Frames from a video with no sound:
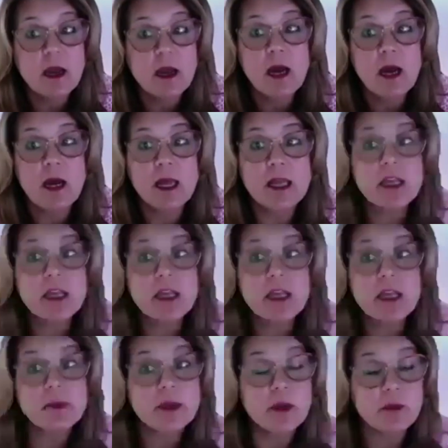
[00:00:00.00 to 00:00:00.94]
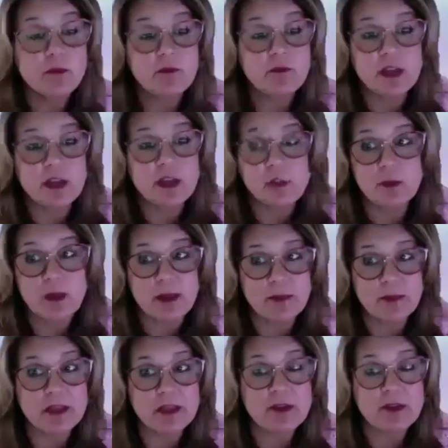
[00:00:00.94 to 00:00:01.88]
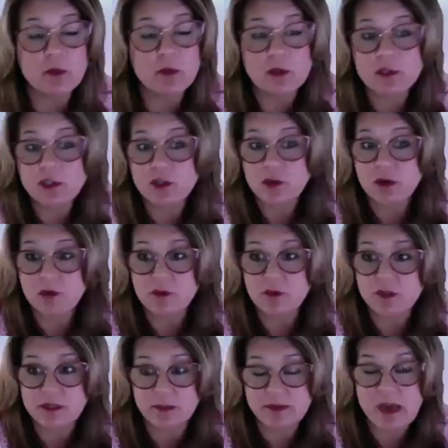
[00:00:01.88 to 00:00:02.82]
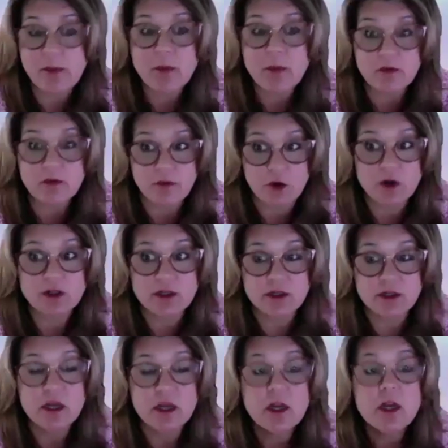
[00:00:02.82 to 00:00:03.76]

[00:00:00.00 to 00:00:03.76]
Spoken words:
And it'll be available, I believe we're shooting for September 1st.